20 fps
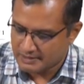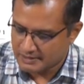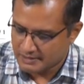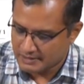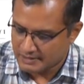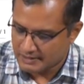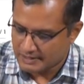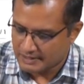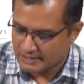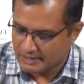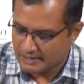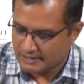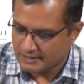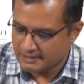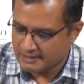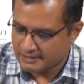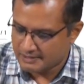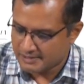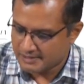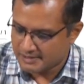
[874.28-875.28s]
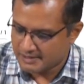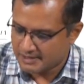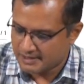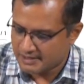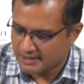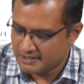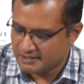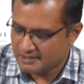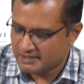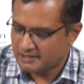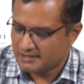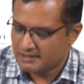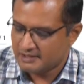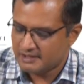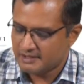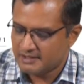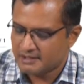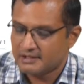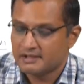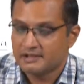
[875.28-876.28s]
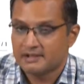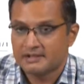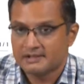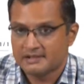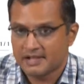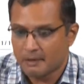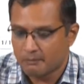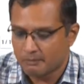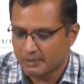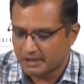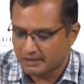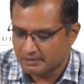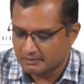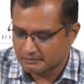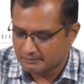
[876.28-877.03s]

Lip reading: and this is the sampling.